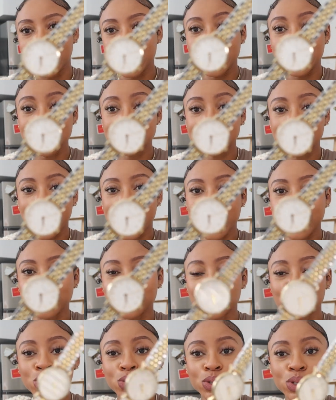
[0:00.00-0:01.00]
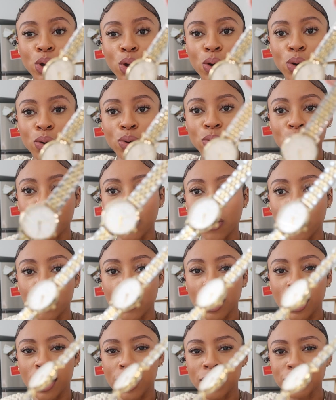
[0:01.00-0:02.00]
It is a two-tone
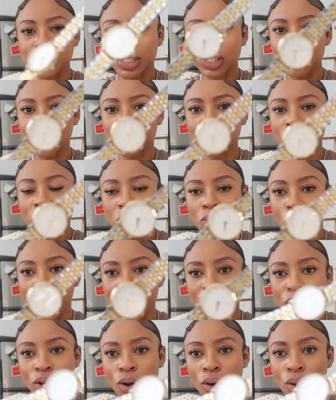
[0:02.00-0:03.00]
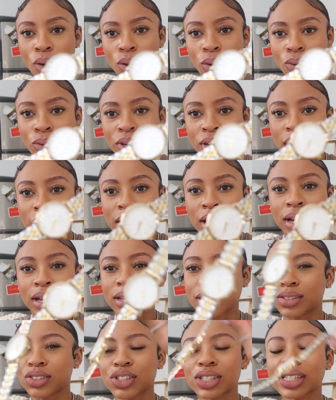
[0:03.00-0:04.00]
silver and white gold,
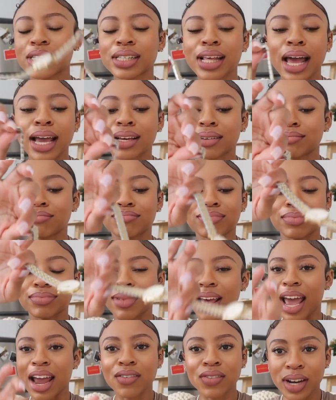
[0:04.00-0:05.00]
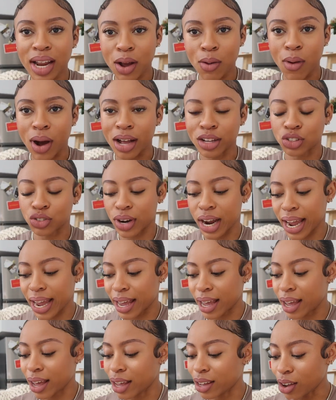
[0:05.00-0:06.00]
just like everyday watch,
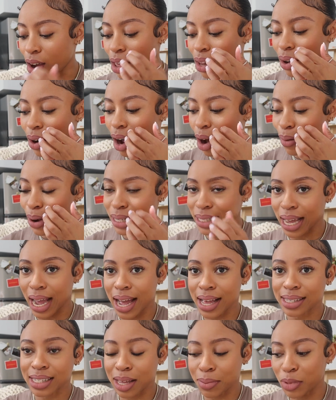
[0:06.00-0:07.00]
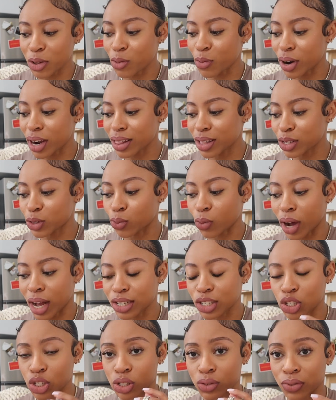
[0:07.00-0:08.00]
right? Y'all are always asking me where this
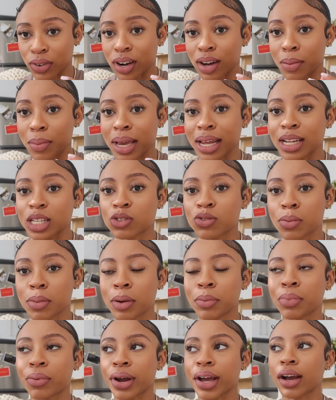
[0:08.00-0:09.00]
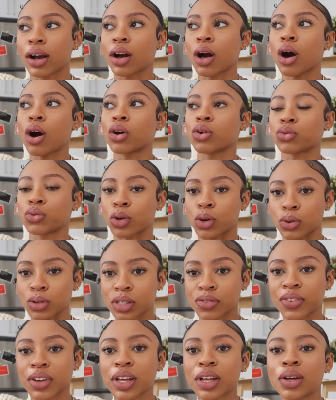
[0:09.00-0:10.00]
watch is from, and it's from a brand called
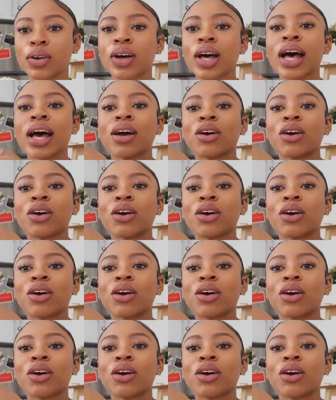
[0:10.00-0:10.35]
Roseville.